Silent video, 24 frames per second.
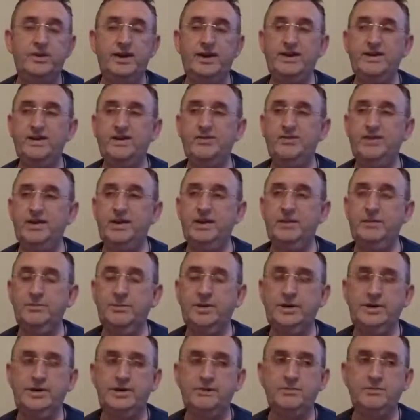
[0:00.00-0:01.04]
trying to develop
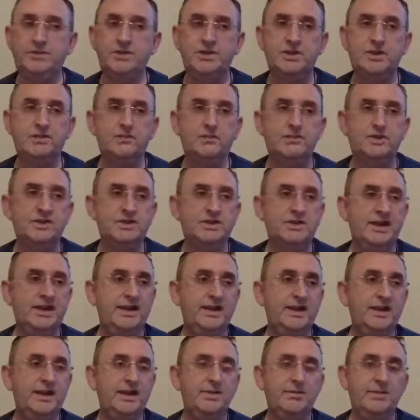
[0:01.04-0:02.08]
mediumship, their
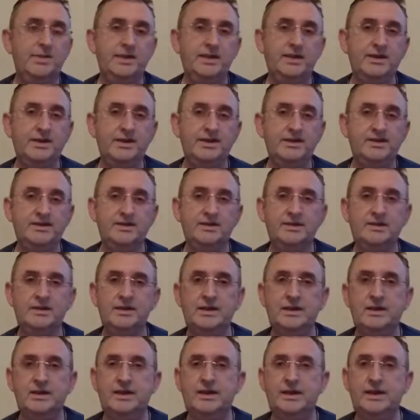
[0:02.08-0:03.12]
psychic abilities, and
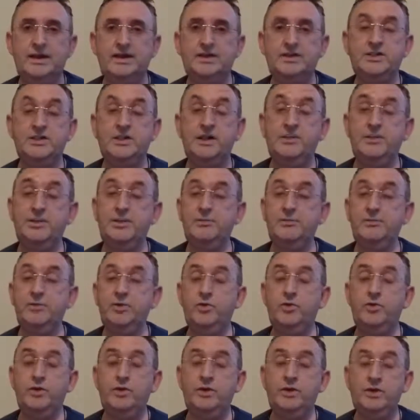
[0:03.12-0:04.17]
some of them
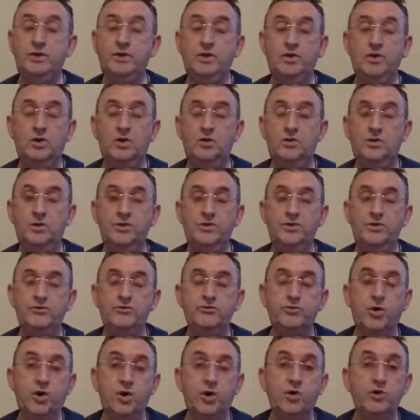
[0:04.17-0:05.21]
do it a lot with the
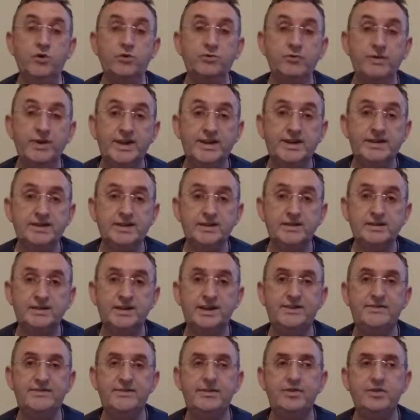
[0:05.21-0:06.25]
wrong reasons,
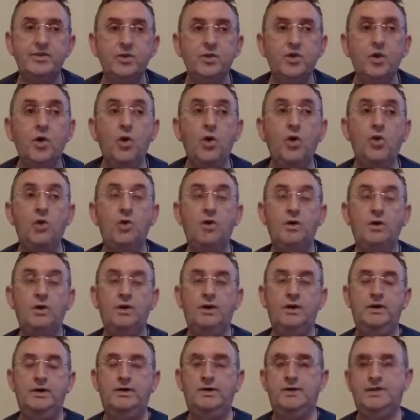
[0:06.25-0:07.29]
even though
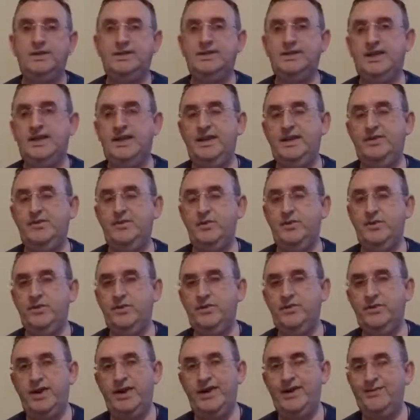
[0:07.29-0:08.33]
they say they've got
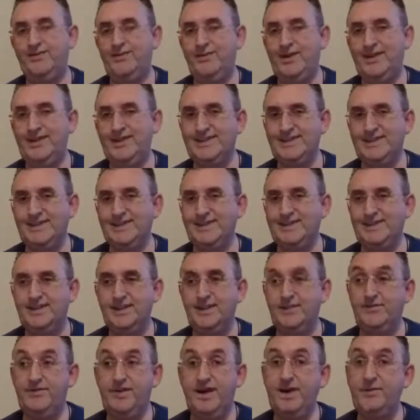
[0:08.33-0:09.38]
the right reasons.
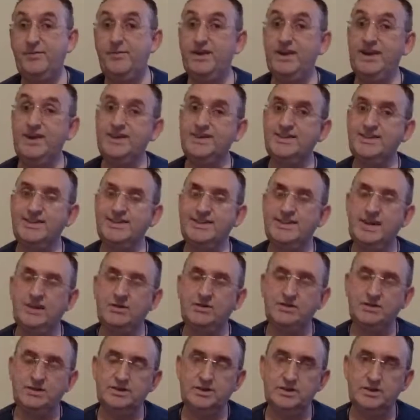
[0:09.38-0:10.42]
Their vibration
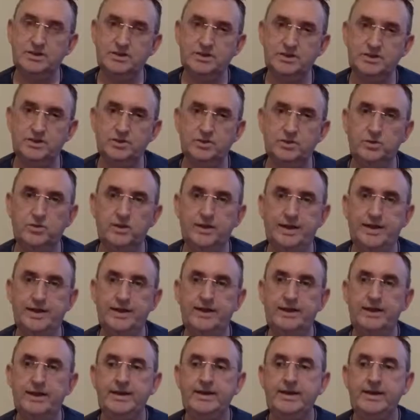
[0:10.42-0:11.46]
tells another story.